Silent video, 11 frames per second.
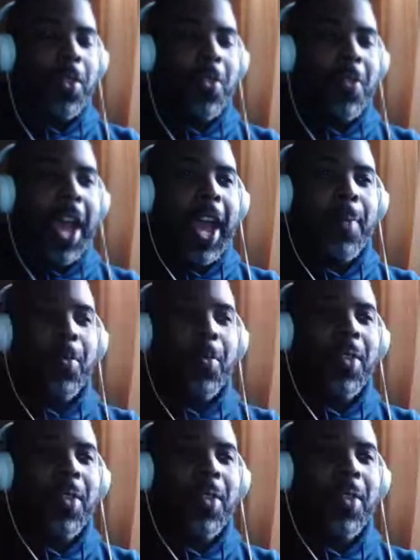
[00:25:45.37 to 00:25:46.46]
the times.
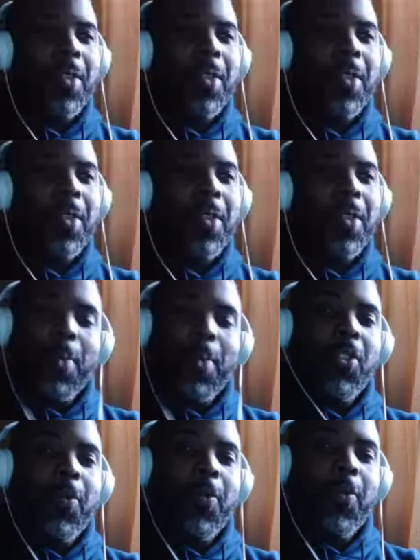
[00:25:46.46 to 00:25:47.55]
I guess, especially
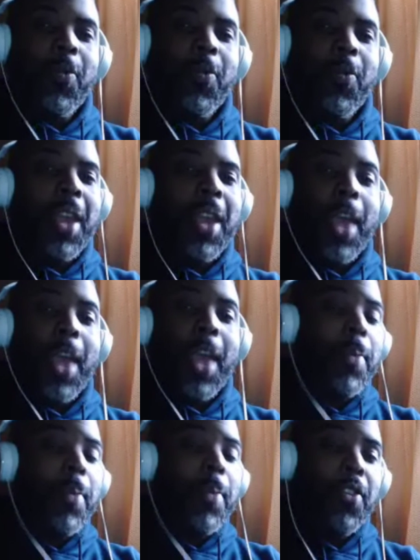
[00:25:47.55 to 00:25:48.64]
if you have a
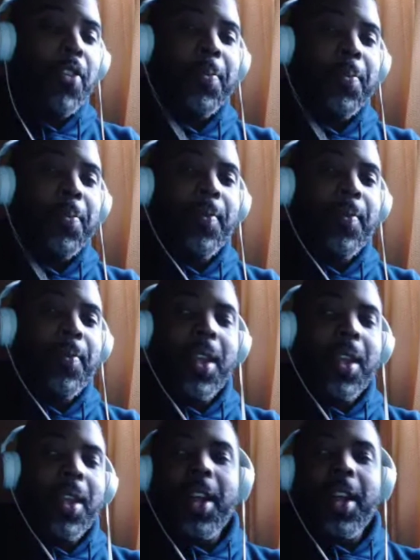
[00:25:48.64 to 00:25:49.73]
publication.
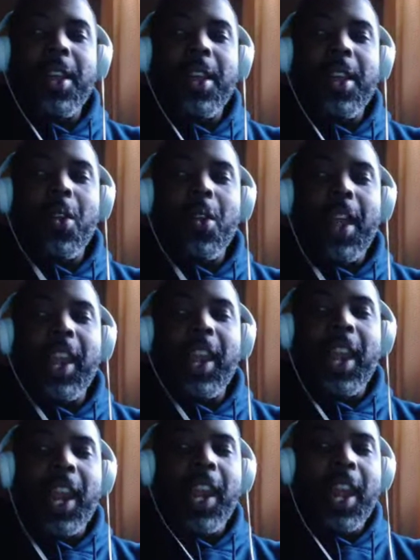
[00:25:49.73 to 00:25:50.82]
Like
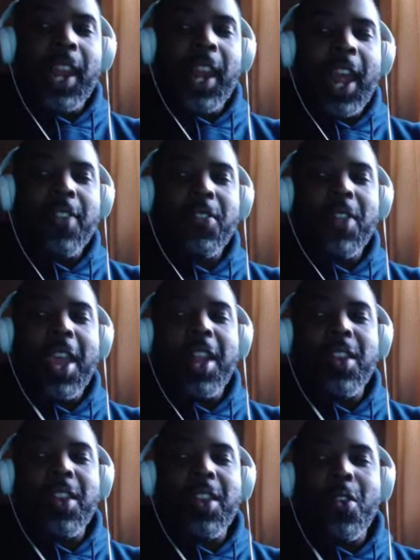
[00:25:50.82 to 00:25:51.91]
I
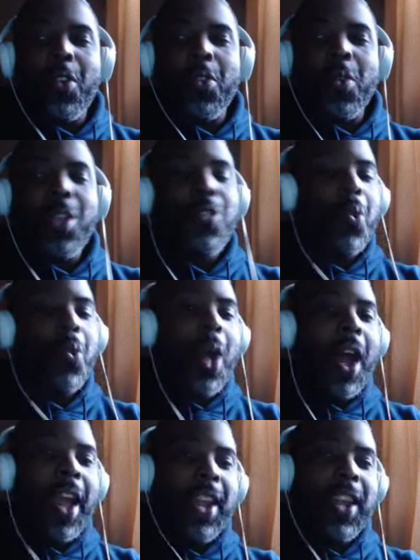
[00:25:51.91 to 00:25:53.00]
said, the reason
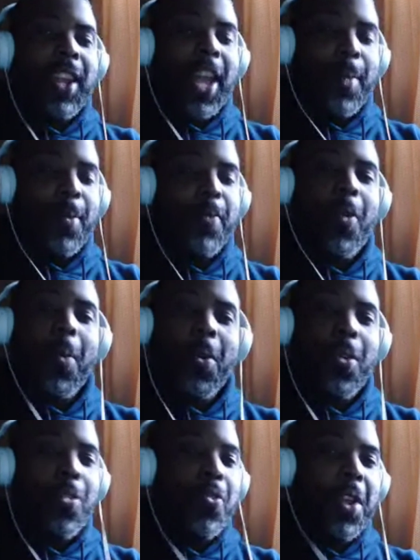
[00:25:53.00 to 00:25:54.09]
why Game
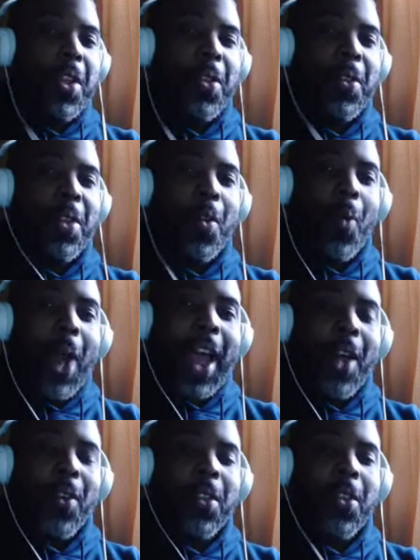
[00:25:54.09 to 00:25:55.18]
Informer is still
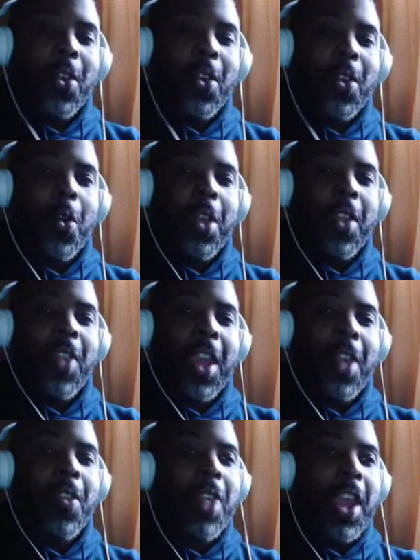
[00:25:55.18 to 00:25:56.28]
around,
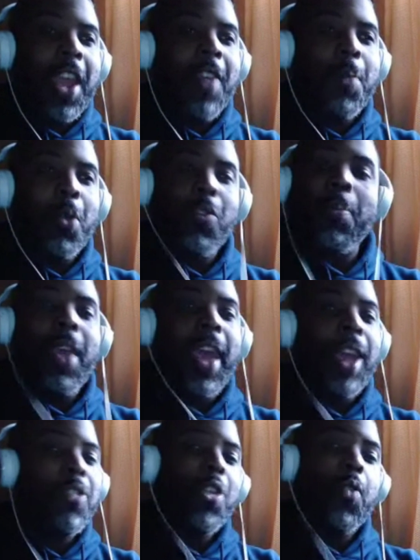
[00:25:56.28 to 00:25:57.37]
they have built up
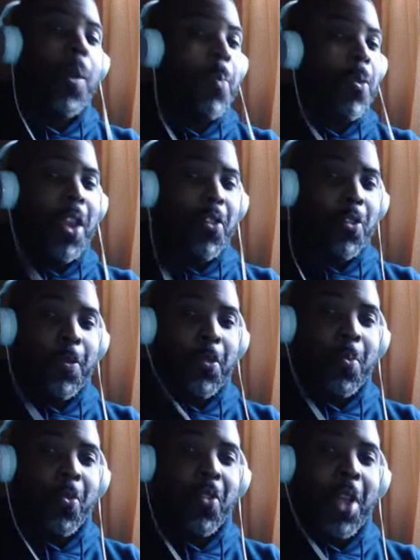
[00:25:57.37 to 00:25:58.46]
an excellent reputation
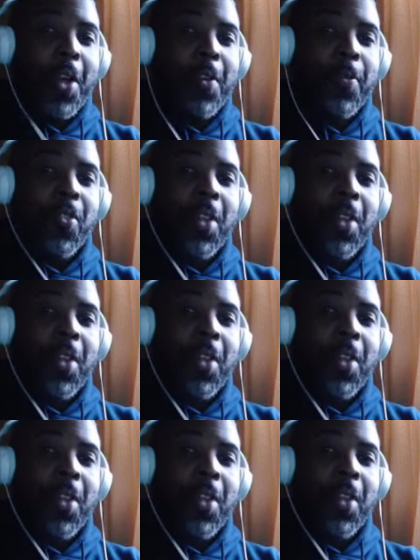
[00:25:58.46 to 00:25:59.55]
for themselves,
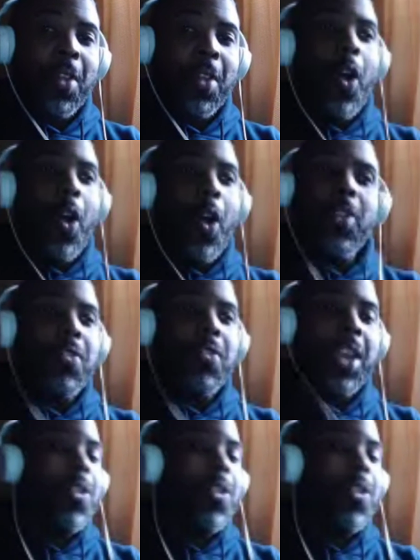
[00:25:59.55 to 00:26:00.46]
and they always